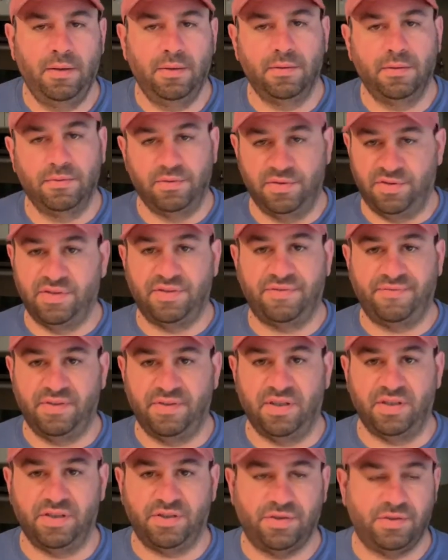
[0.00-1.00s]
which is
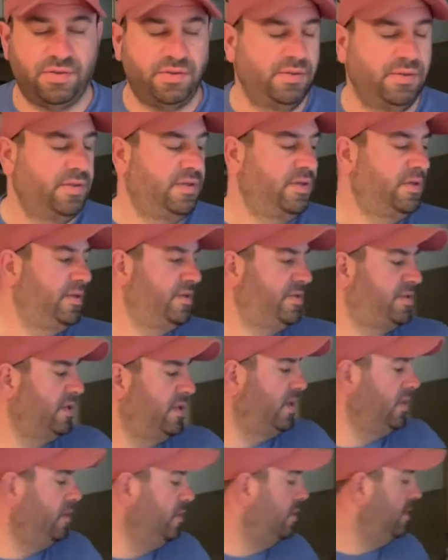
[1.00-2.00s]
fish.
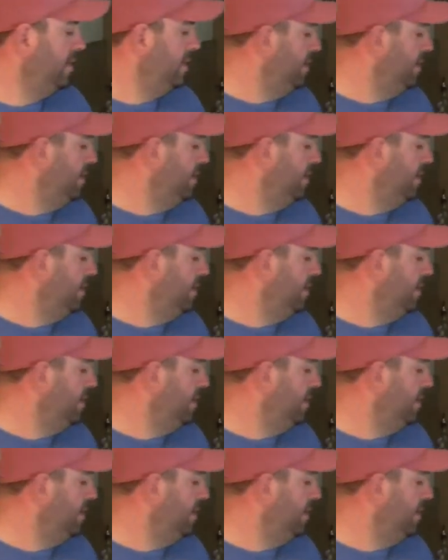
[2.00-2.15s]
So